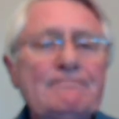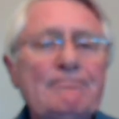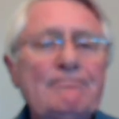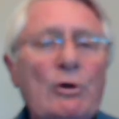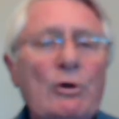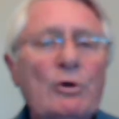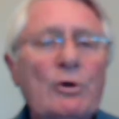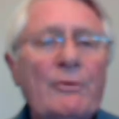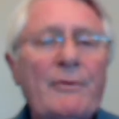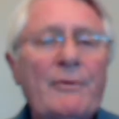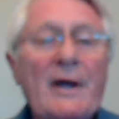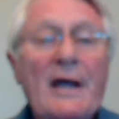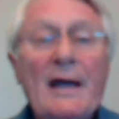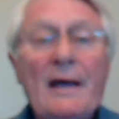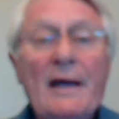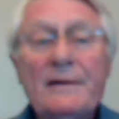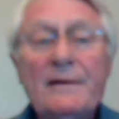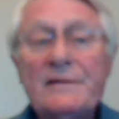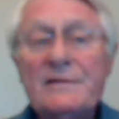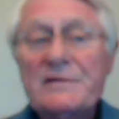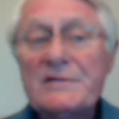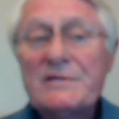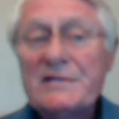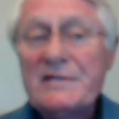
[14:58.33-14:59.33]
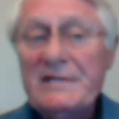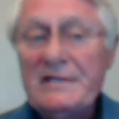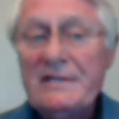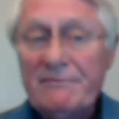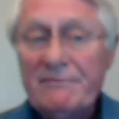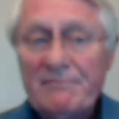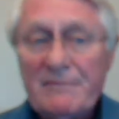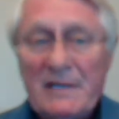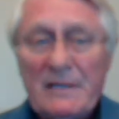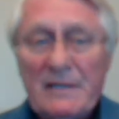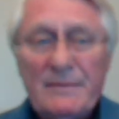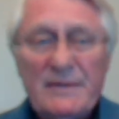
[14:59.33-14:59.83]
poke around and see
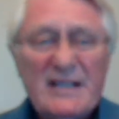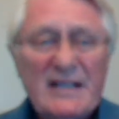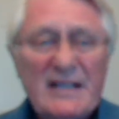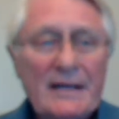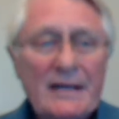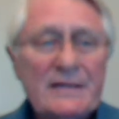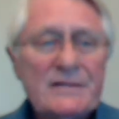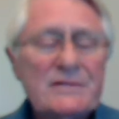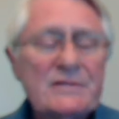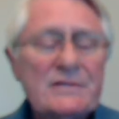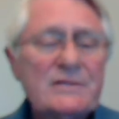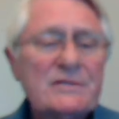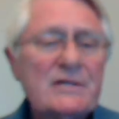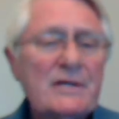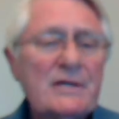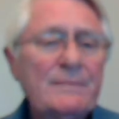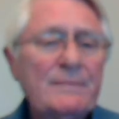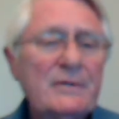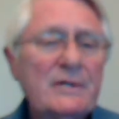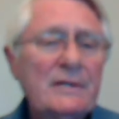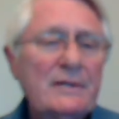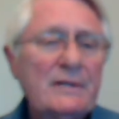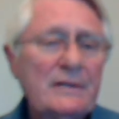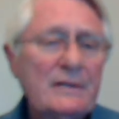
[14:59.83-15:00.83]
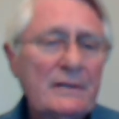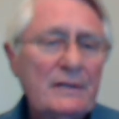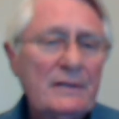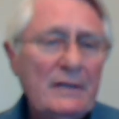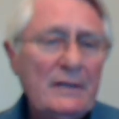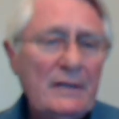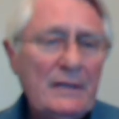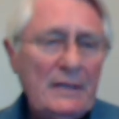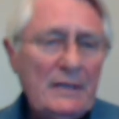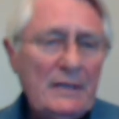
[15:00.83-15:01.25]
if maybe that isn't something that